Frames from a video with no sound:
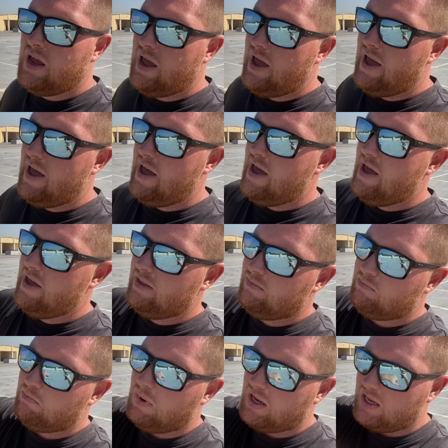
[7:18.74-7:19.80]
and
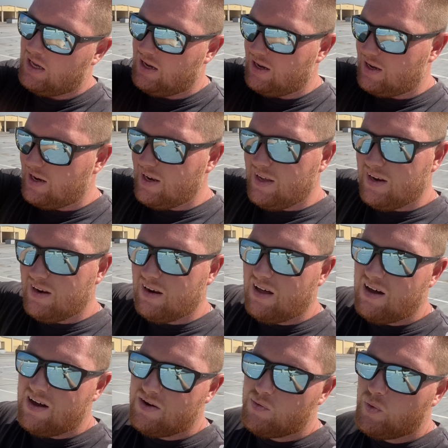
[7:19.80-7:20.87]
making a clean
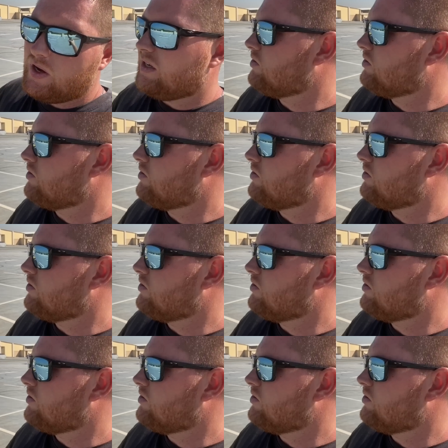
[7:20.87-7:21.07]
line where it